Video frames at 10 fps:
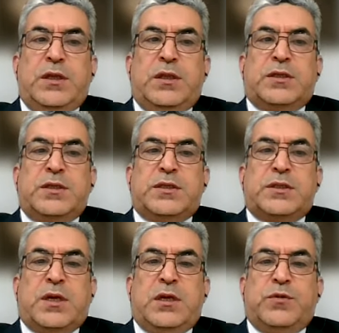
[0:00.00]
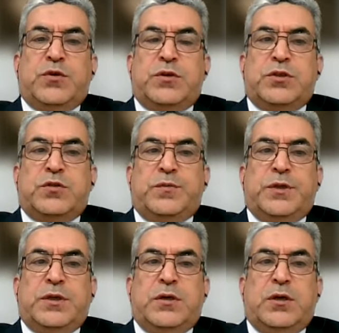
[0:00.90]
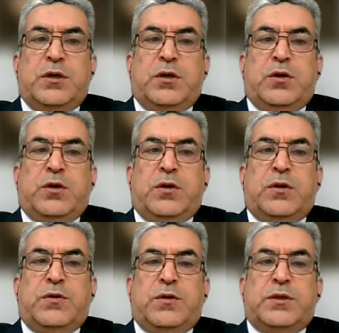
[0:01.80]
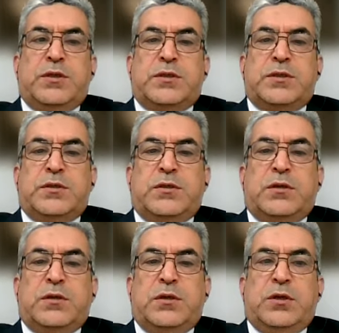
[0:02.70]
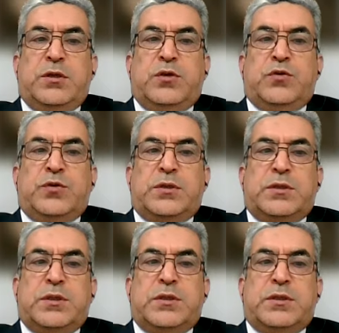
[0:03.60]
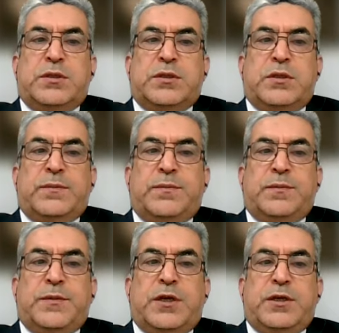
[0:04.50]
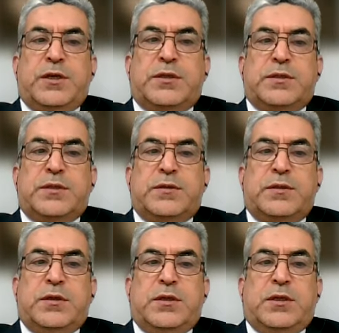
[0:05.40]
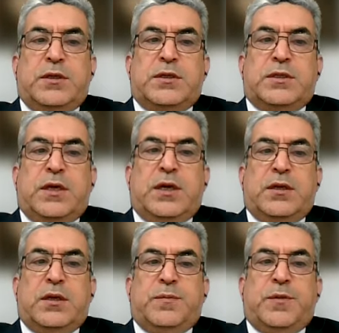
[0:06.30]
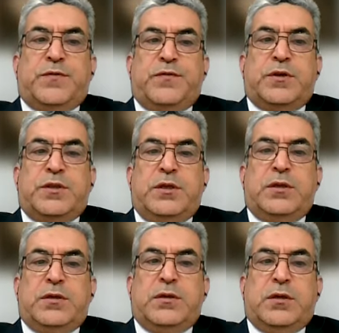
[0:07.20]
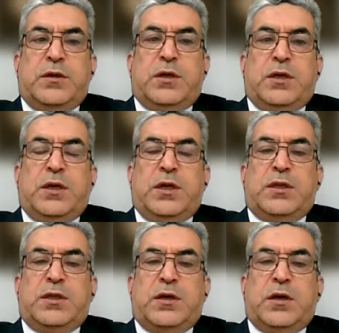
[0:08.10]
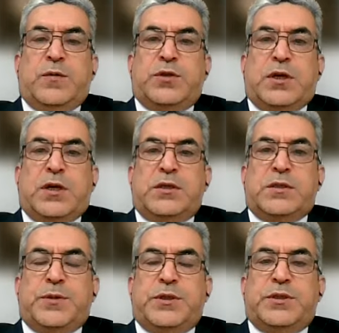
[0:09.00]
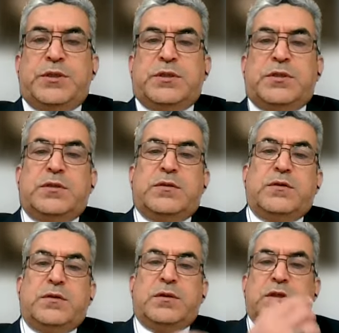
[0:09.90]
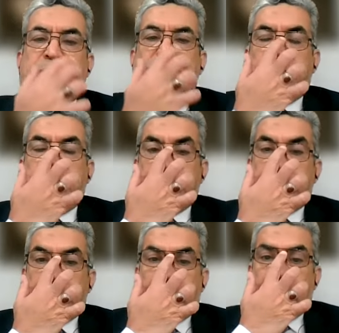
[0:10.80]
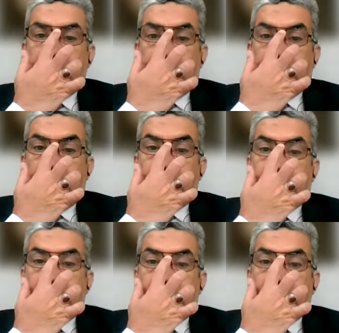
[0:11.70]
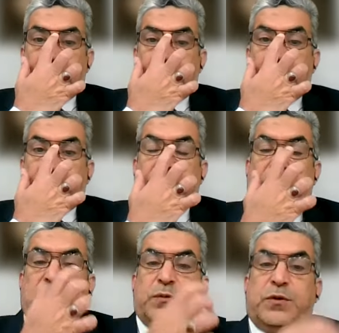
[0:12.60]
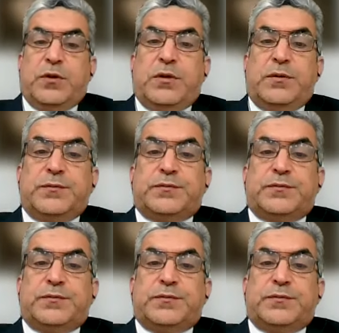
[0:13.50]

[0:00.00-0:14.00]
this is time consuming, although it is still used in some clinics. Slide number 14. Later, a motorized punches developed with a variable